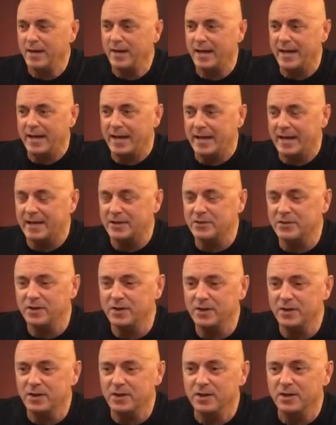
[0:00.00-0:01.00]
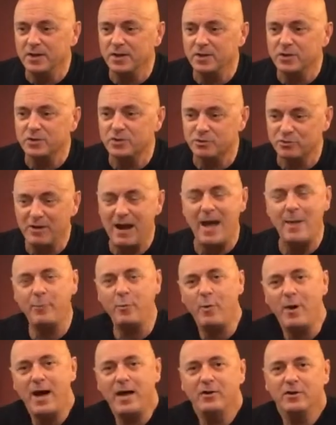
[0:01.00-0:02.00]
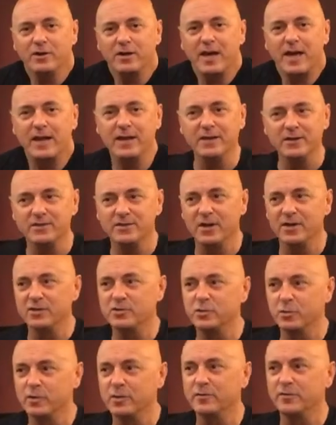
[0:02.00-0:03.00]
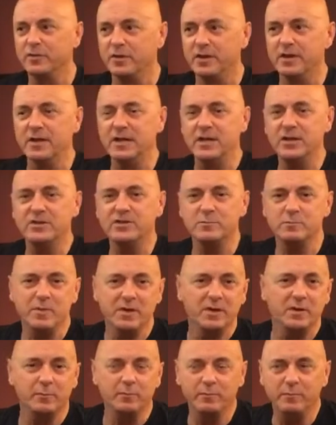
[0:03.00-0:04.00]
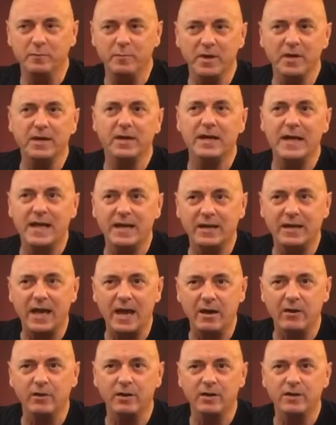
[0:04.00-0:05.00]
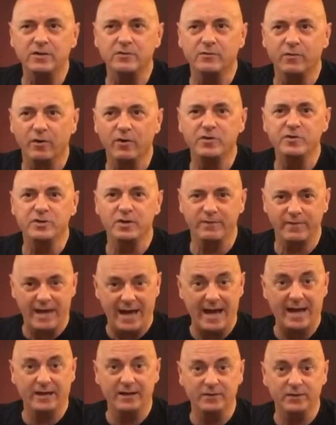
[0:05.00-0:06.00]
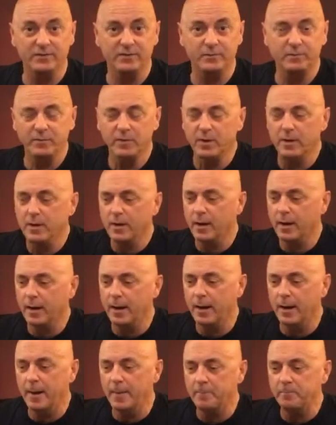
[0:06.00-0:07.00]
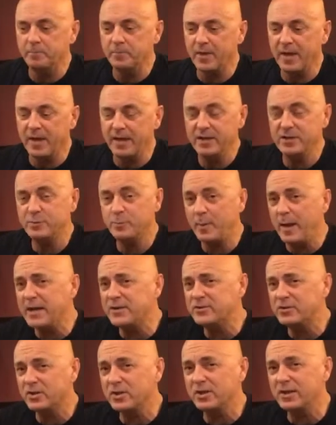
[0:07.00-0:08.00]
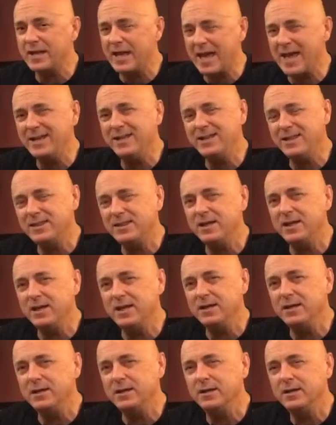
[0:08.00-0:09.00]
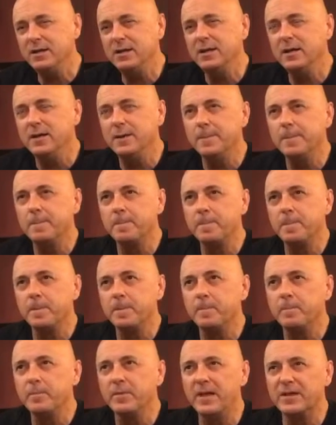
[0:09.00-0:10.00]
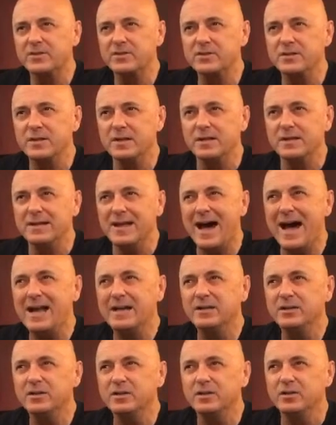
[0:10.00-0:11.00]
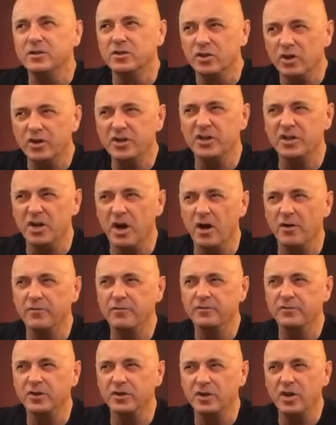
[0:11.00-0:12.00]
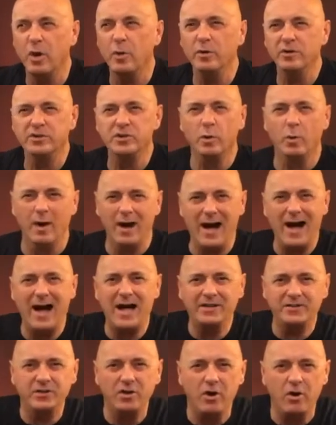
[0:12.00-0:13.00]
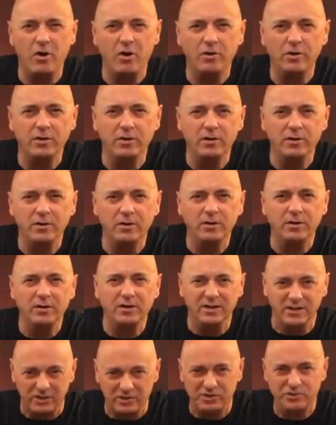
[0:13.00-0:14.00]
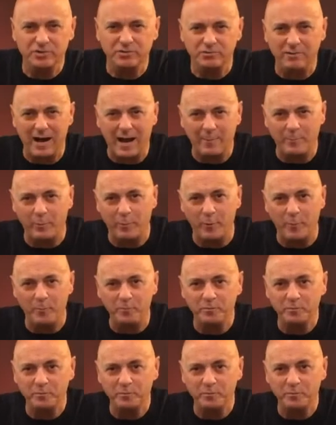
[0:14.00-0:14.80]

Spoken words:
And scrapple, I look at as like sort of the East Mid-Atlantic area's version of haggis. And it's basically anything that's not good enough to go into a hot dog is scrapple.